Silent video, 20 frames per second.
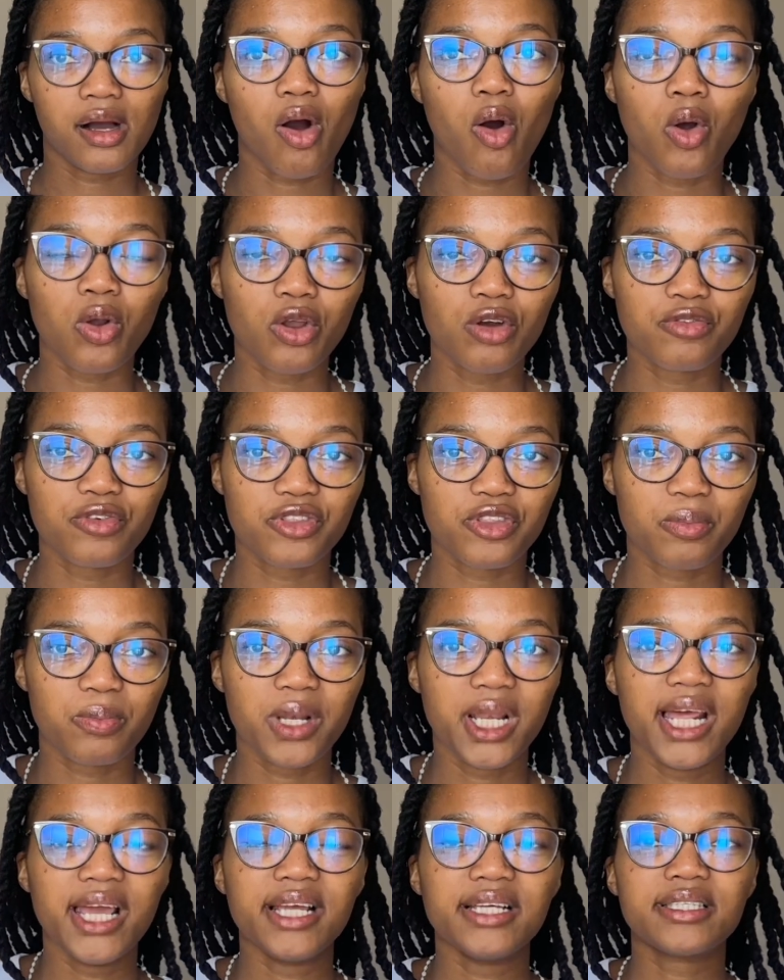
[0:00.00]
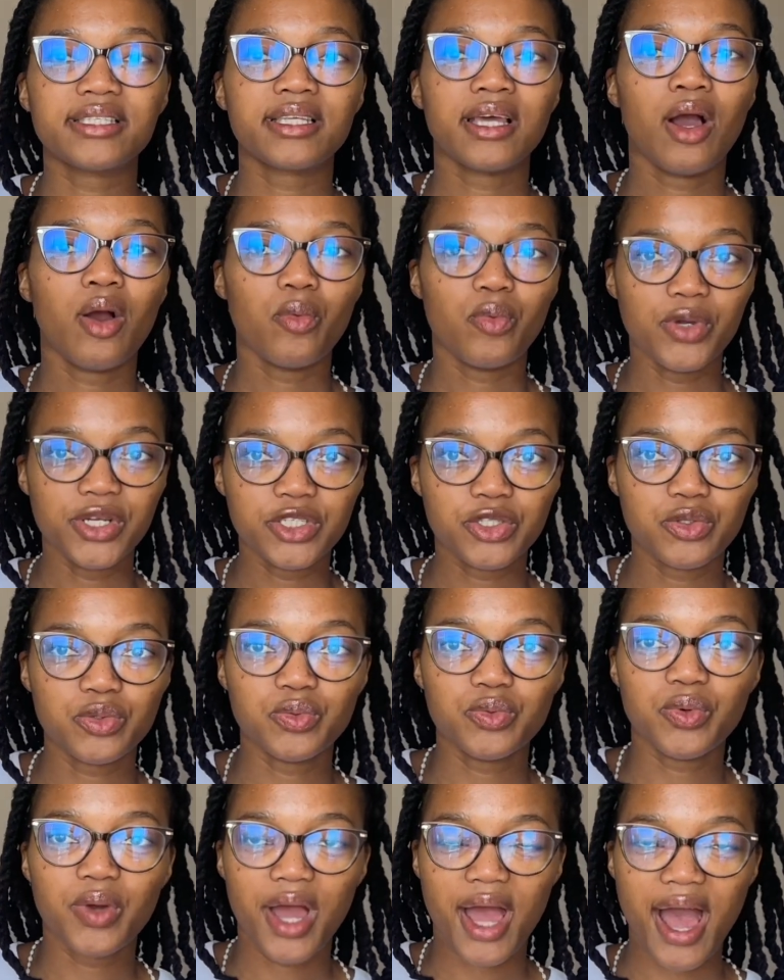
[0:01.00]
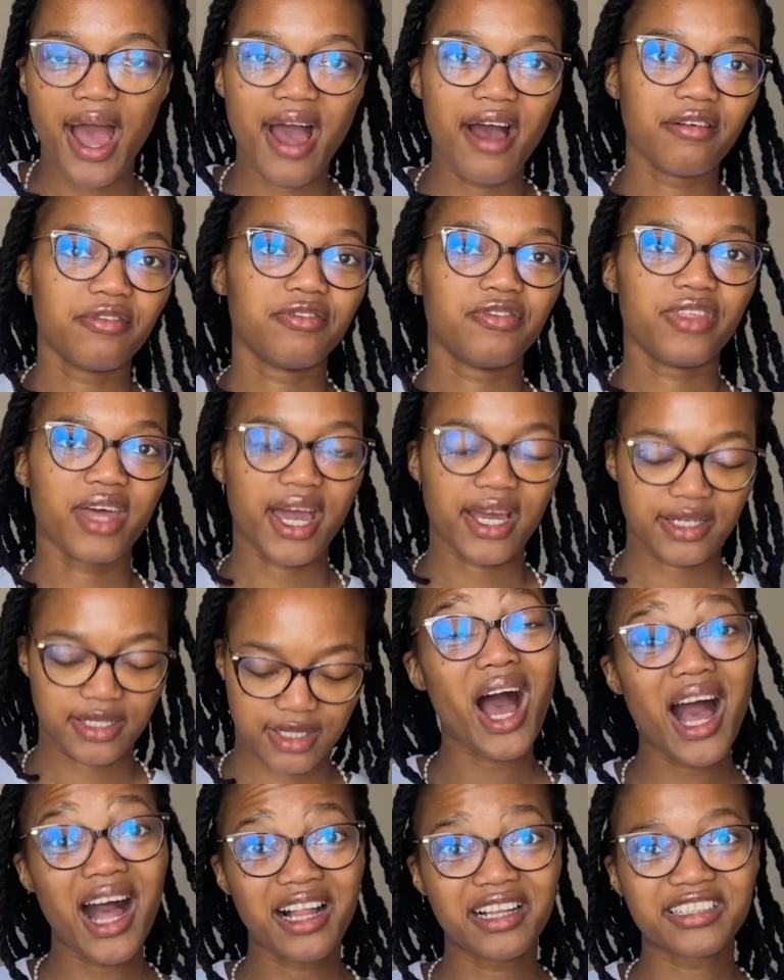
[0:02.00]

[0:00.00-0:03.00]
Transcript: all over the place. We do have that.